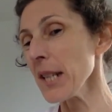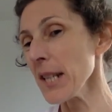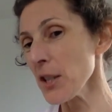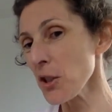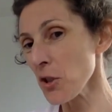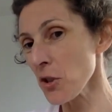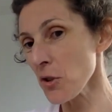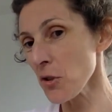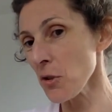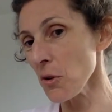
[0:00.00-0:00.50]

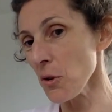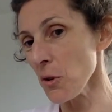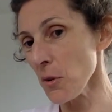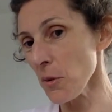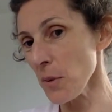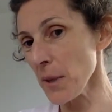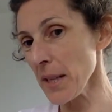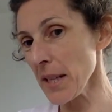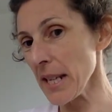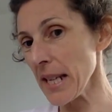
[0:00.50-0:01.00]

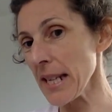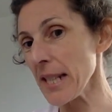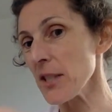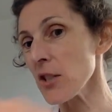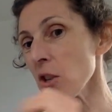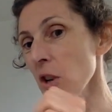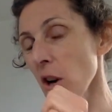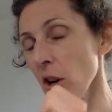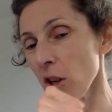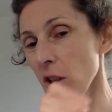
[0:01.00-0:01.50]
story.
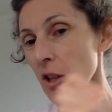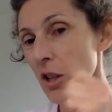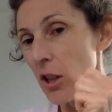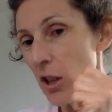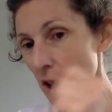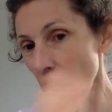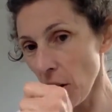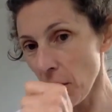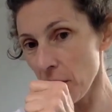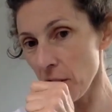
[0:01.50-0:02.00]
It's got
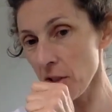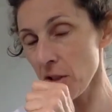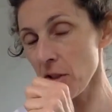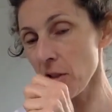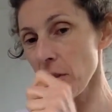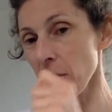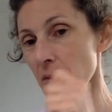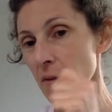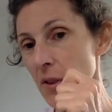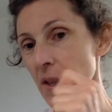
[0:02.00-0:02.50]

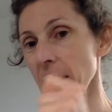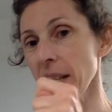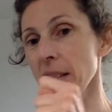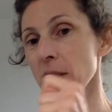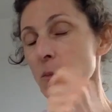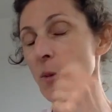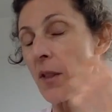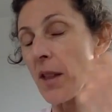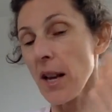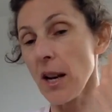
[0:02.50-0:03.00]
lots of
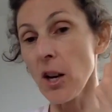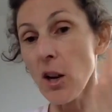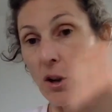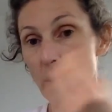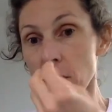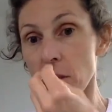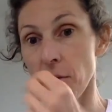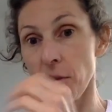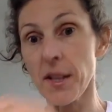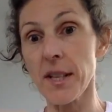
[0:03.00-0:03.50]
things, but there are
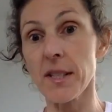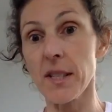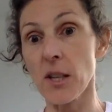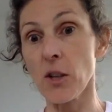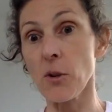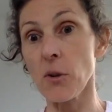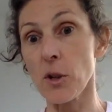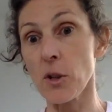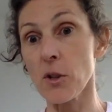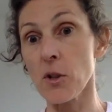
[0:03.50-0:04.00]
lots of things
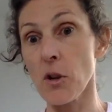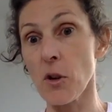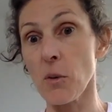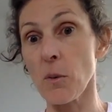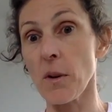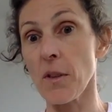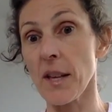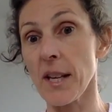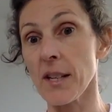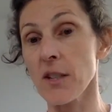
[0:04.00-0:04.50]
that you can do
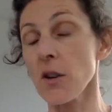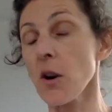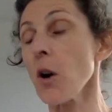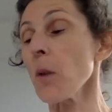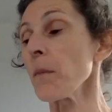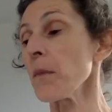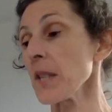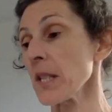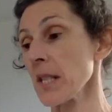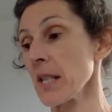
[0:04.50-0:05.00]
with it.
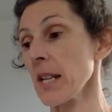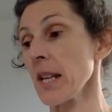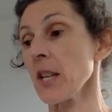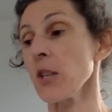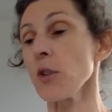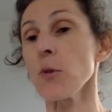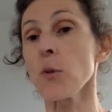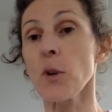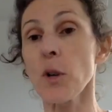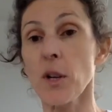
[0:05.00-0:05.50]

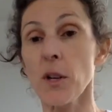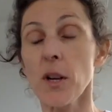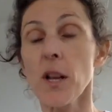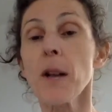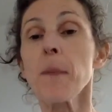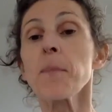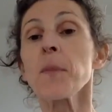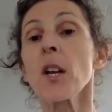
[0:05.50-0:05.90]
Obviously, you can